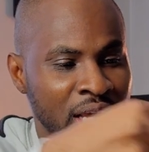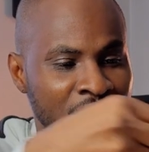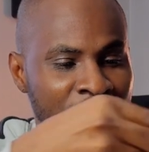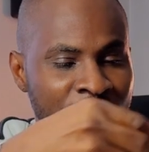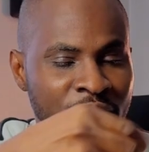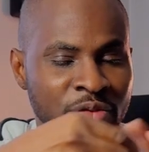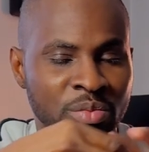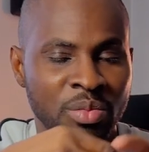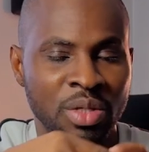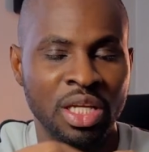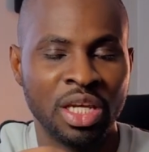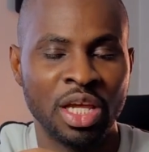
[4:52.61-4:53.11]

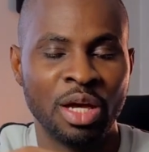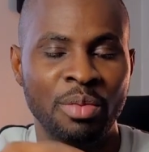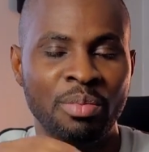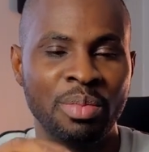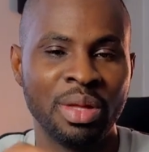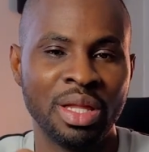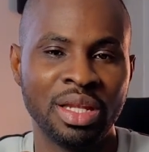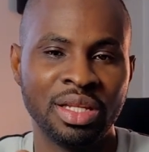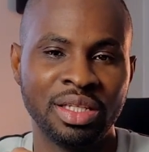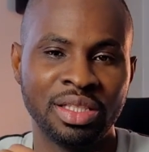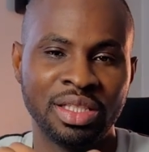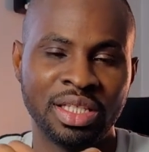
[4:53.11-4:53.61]
gives me the
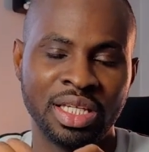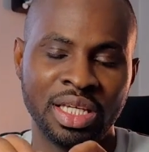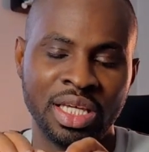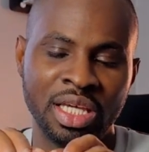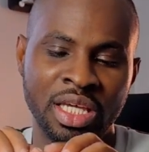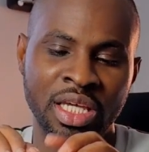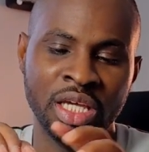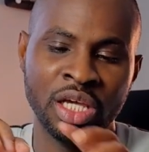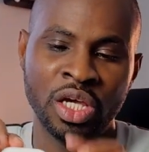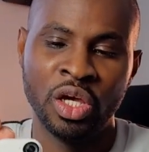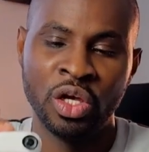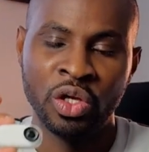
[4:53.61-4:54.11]

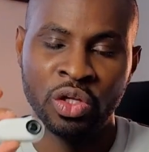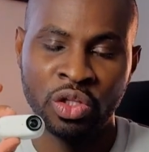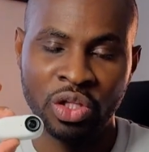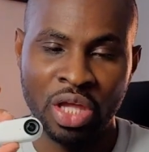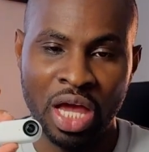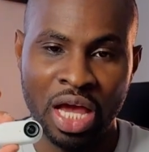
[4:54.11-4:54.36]
ability to